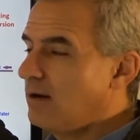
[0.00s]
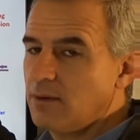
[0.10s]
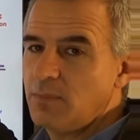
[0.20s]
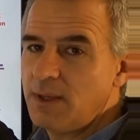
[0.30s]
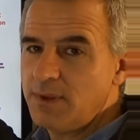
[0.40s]

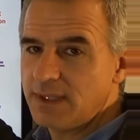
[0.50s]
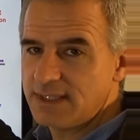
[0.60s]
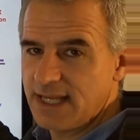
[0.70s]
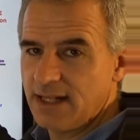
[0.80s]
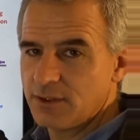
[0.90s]
and maybe the
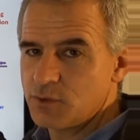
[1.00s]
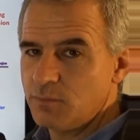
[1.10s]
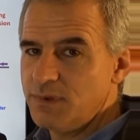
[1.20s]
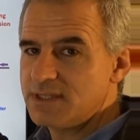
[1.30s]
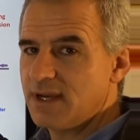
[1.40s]
tankless would
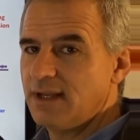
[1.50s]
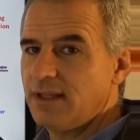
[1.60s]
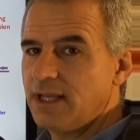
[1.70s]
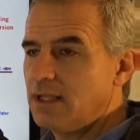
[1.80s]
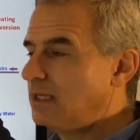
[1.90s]
be
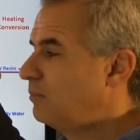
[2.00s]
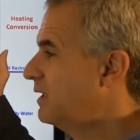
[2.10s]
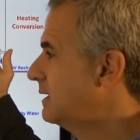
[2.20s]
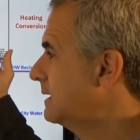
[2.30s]
cycling a little bit.